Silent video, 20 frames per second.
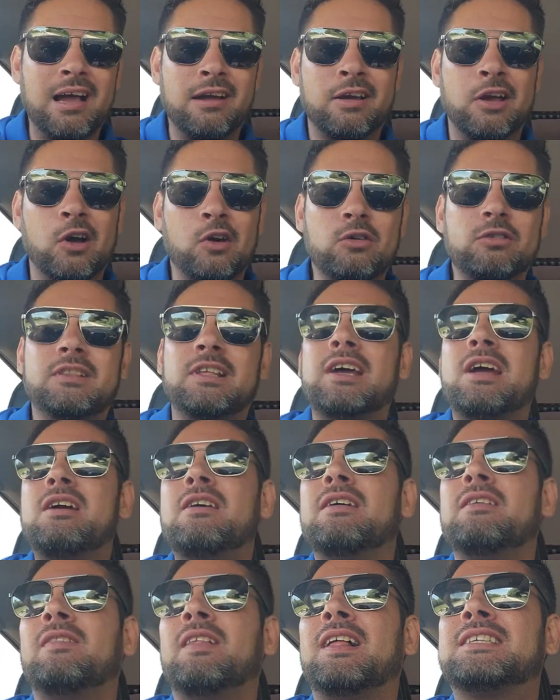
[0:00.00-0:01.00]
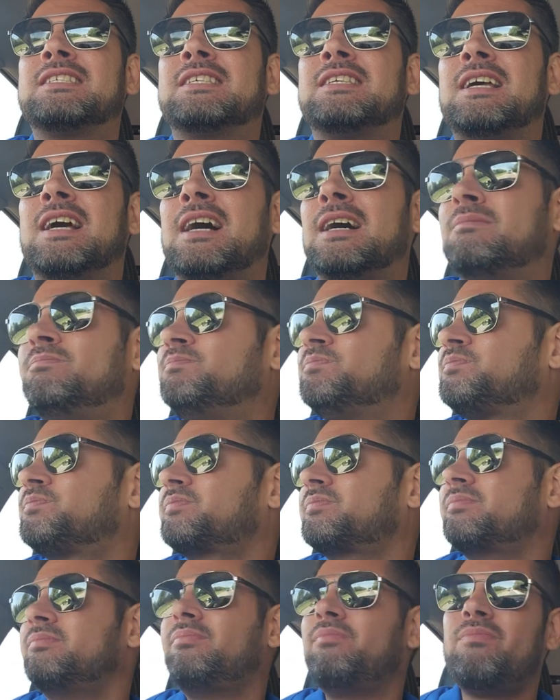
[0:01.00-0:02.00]
Coke there, and let's
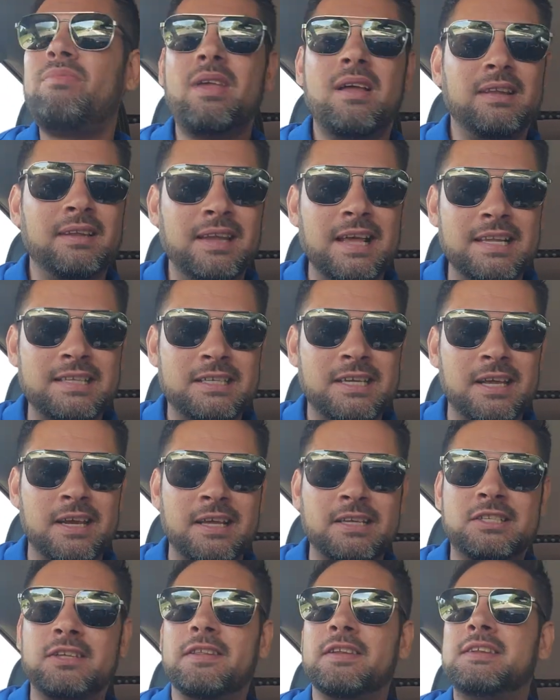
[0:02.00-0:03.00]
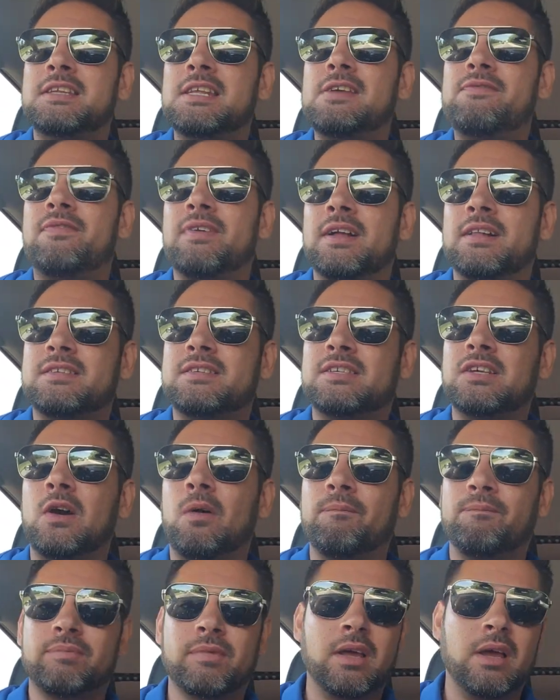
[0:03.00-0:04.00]
get into the defense. So,
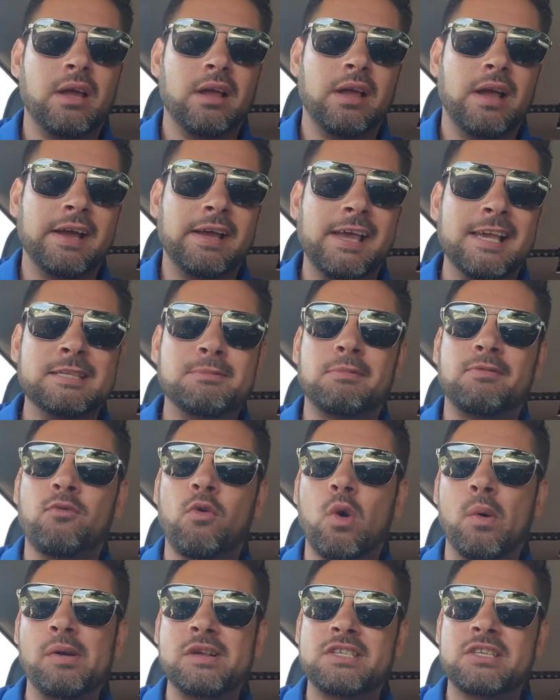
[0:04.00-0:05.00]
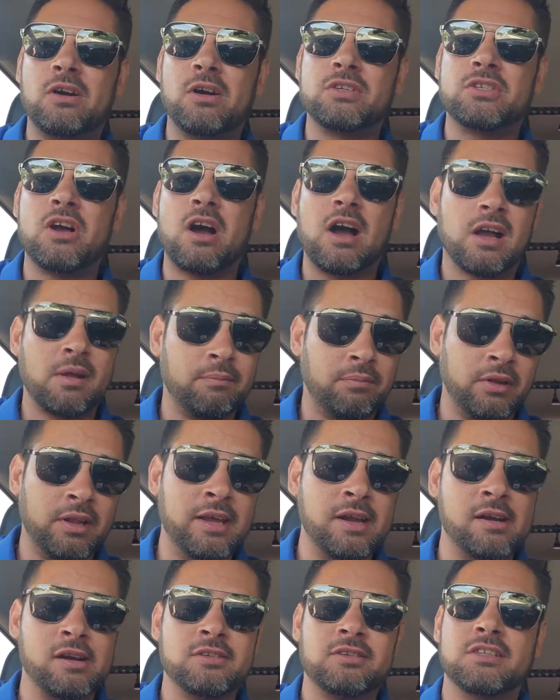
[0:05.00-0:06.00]
I guess before we start talking
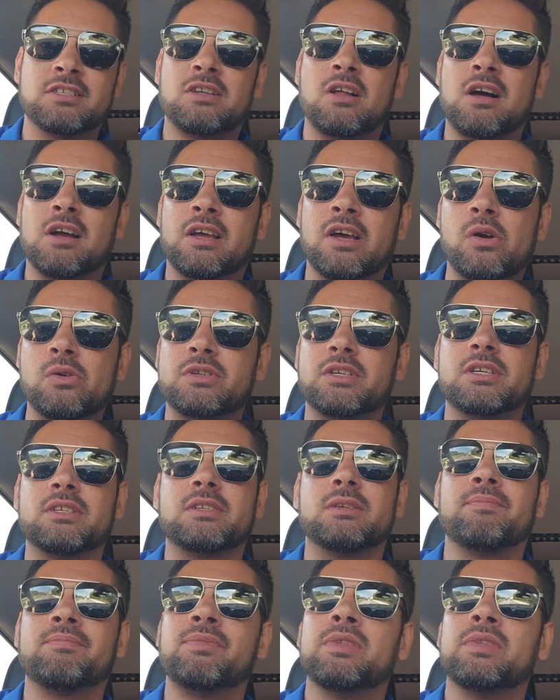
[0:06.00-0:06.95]
players, let's talk coaches.